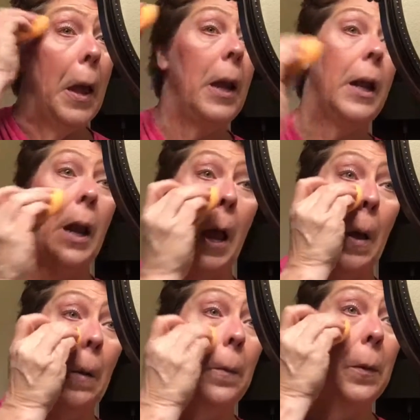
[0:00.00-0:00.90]
it
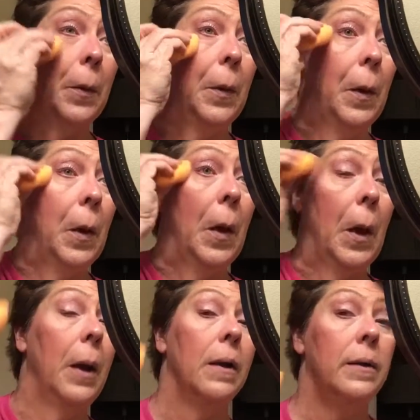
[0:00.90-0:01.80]
out.
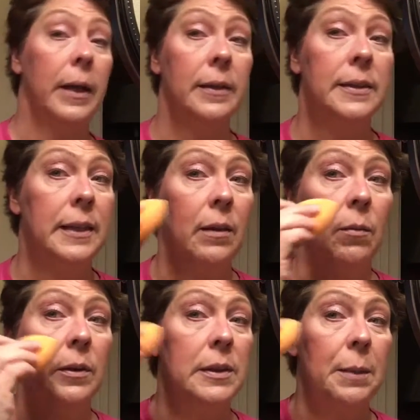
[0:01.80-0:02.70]
Now see
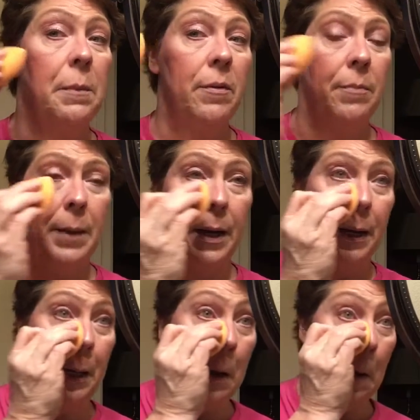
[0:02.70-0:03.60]
where some of my